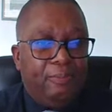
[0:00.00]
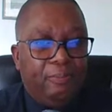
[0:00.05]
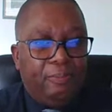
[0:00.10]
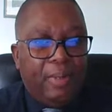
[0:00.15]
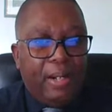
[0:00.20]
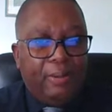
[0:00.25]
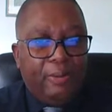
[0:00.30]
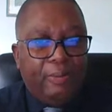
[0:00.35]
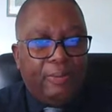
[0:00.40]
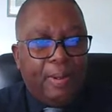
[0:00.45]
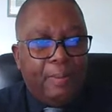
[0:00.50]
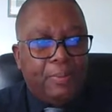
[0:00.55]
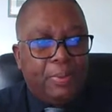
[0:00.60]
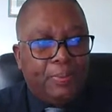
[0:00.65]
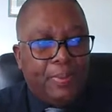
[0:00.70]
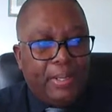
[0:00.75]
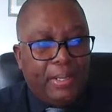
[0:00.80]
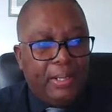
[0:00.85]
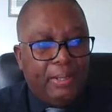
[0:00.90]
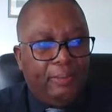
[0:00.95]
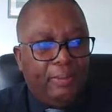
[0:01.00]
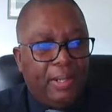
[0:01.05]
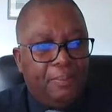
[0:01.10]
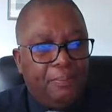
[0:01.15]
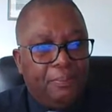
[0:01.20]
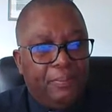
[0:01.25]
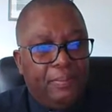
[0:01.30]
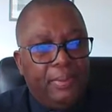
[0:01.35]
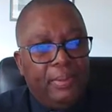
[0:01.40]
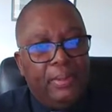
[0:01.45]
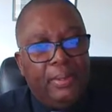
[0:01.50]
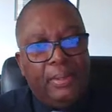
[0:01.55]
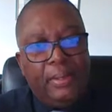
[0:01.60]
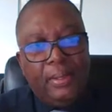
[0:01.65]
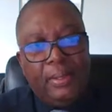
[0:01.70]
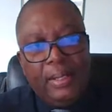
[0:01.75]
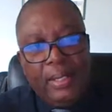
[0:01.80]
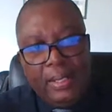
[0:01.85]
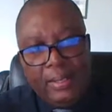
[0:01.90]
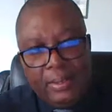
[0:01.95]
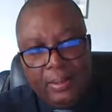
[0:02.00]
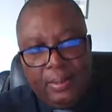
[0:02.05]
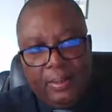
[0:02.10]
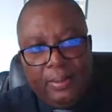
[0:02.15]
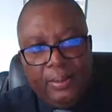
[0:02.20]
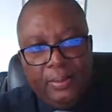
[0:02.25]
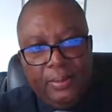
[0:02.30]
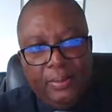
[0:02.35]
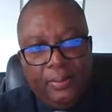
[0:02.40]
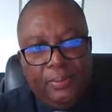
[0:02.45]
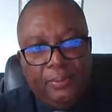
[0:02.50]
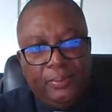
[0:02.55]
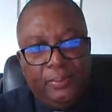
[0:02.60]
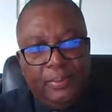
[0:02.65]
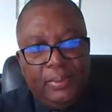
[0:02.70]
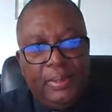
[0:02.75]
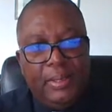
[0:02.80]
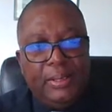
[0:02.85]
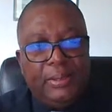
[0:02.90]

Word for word: micrograms per kilogram in your unknown.